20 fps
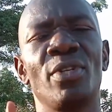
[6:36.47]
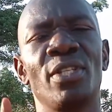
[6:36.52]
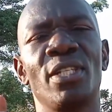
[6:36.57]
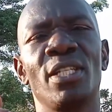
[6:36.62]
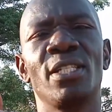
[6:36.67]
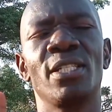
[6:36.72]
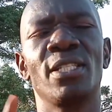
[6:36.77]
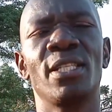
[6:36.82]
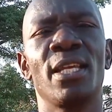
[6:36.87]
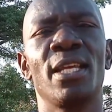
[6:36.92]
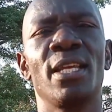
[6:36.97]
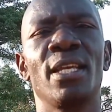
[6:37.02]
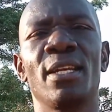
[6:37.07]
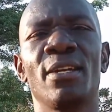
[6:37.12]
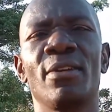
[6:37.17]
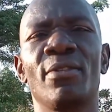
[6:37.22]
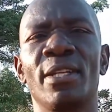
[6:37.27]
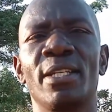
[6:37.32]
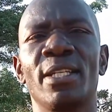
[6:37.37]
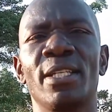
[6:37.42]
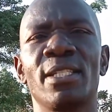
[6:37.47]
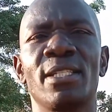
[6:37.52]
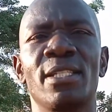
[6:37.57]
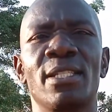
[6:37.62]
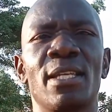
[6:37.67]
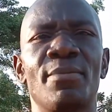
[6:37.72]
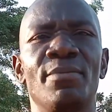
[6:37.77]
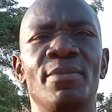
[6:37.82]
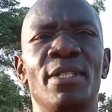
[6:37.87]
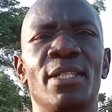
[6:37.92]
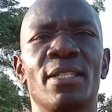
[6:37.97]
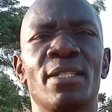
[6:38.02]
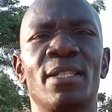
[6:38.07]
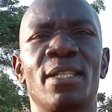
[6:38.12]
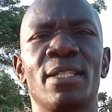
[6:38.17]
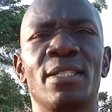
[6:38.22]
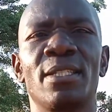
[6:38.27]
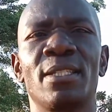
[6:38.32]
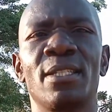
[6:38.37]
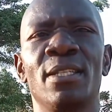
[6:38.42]
which is the greatest subject
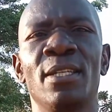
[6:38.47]
that